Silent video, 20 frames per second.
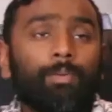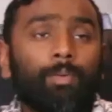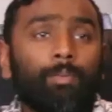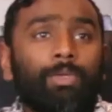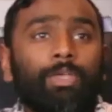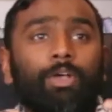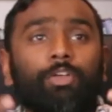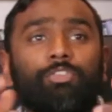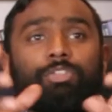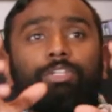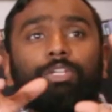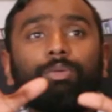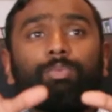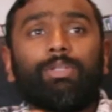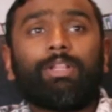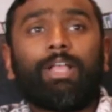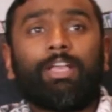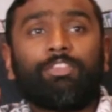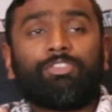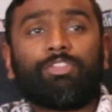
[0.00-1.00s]
we also need to
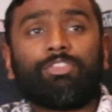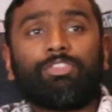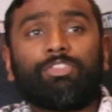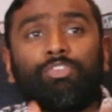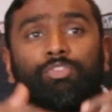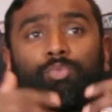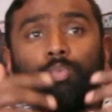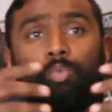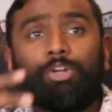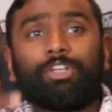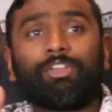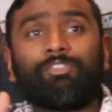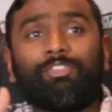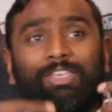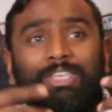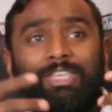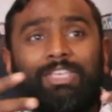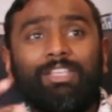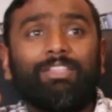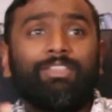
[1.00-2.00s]
realize that there's work of
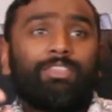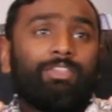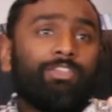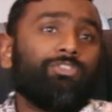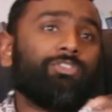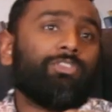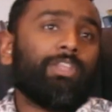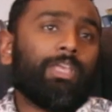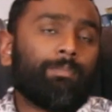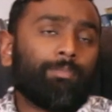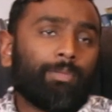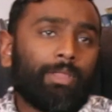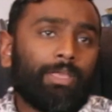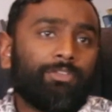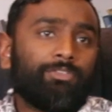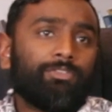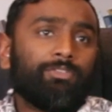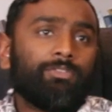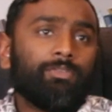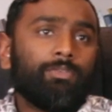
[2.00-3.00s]
healing that needs to take
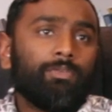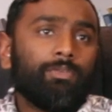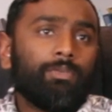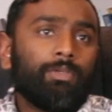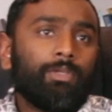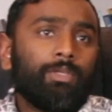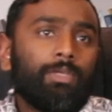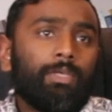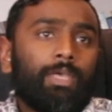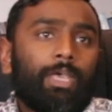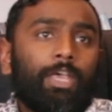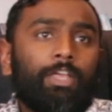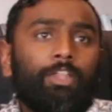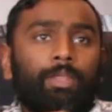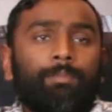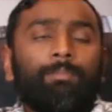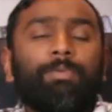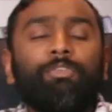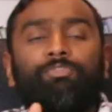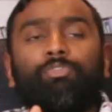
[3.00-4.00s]
place.
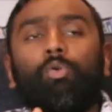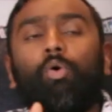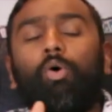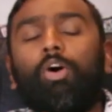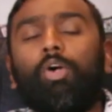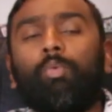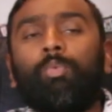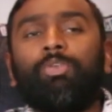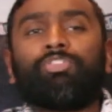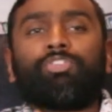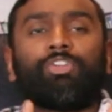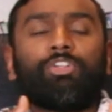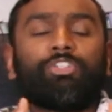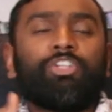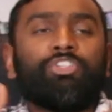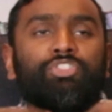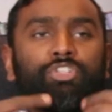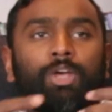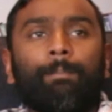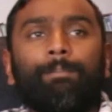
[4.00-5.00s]
And, before we start to
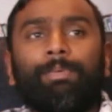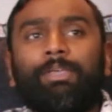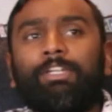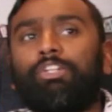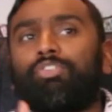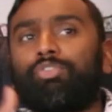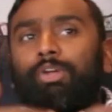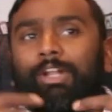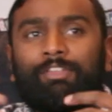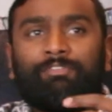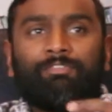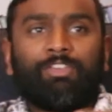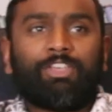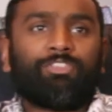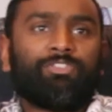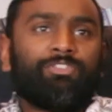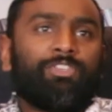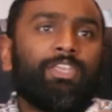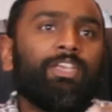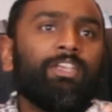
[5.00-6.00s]
jump in to try to
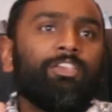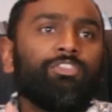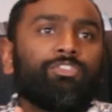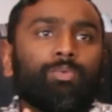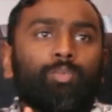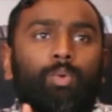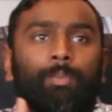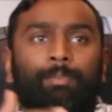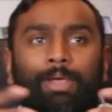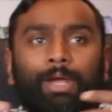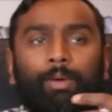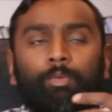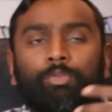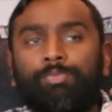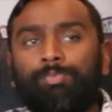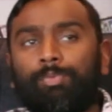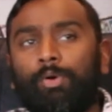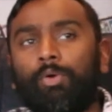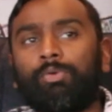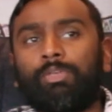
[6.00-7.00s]
fix things and repair what's
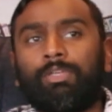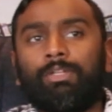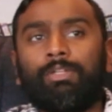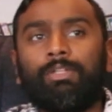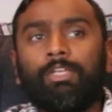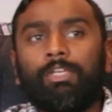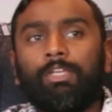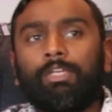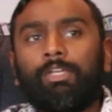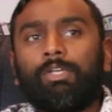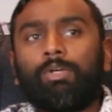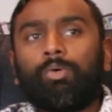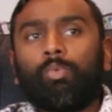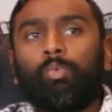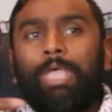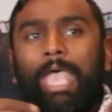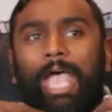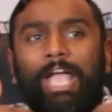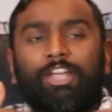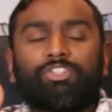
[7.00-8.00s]
broken,
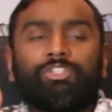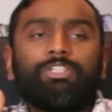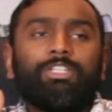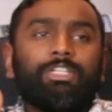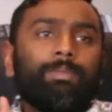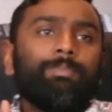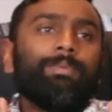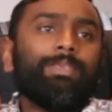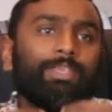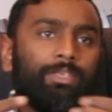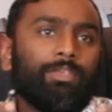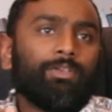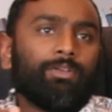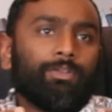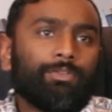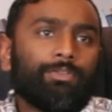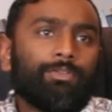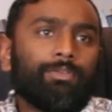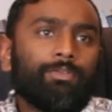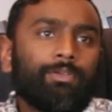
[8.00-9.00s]
we actually need to be
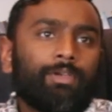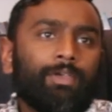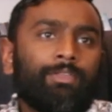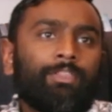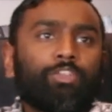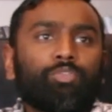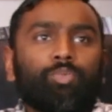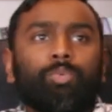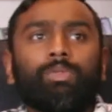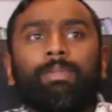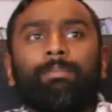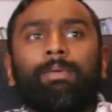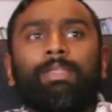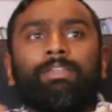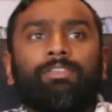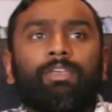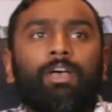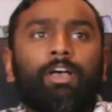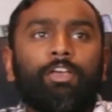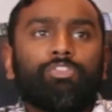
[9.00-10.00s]
healed. And that's what
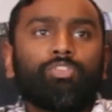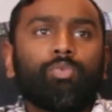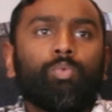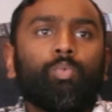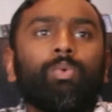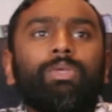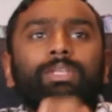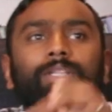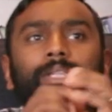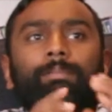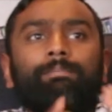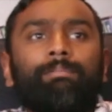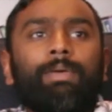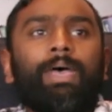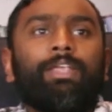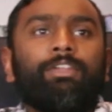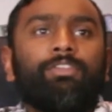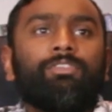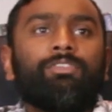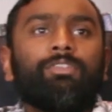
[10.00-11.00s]
lament does. So when we
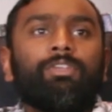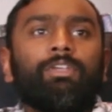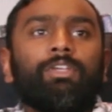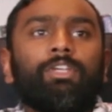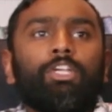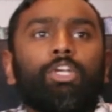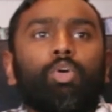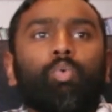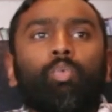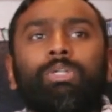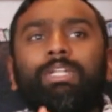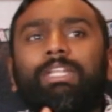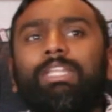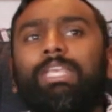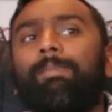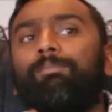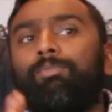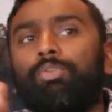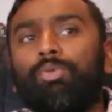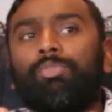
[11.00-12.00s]
lament, we need to
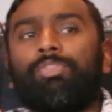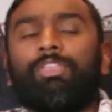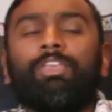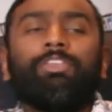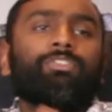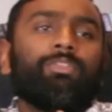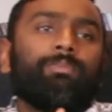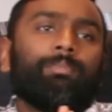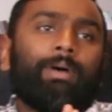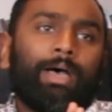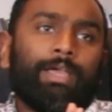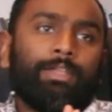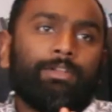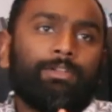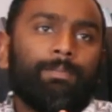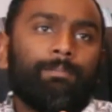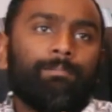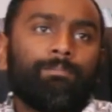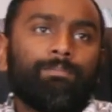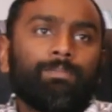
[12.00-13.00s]
keep two things in mind.
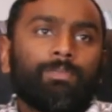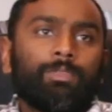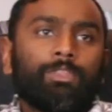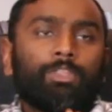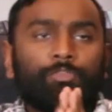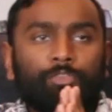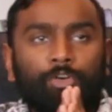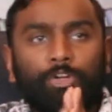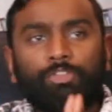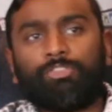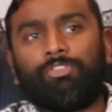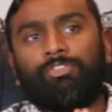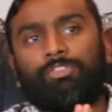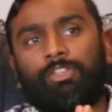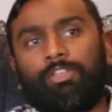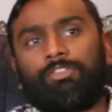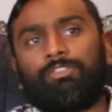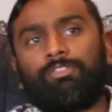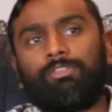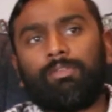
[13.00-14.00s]
The first is
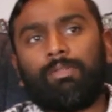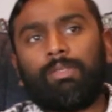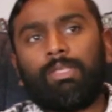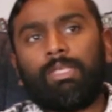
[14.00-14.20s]
this